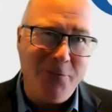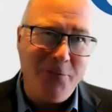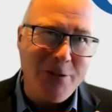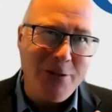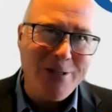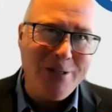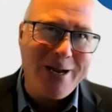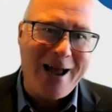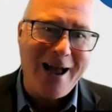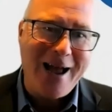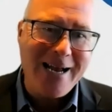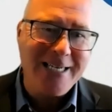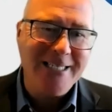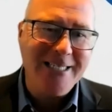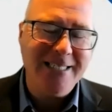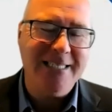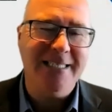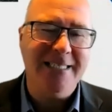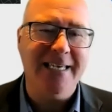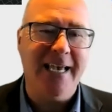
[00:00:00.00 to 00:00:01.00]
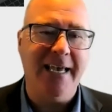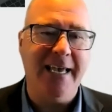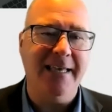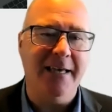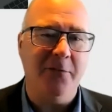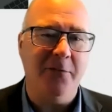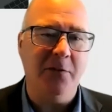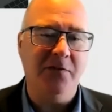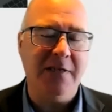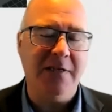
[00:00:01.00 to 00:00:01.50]
I wouldn't actually say
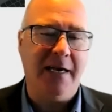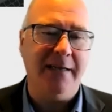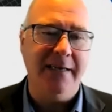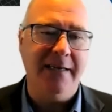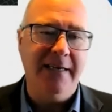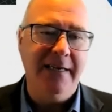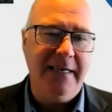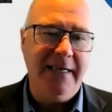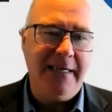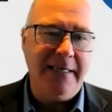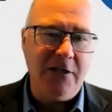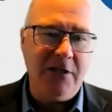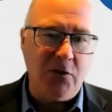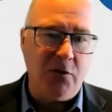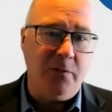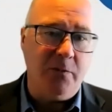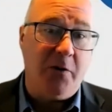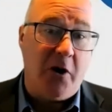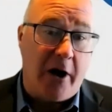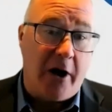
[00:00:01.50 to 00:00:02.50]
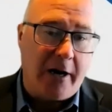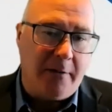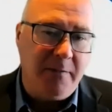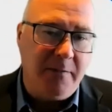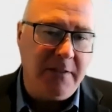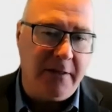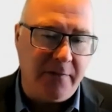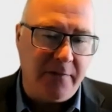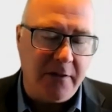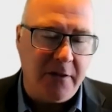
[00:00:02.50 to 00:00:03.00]
that we've set new
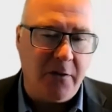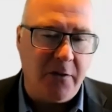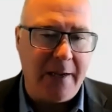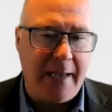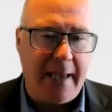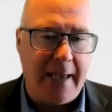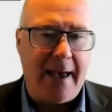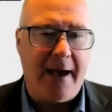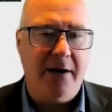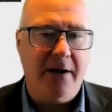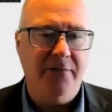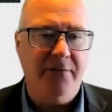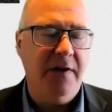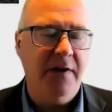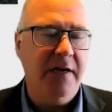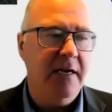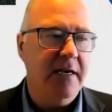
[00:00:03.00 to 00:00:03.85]
bottoms, even though we have.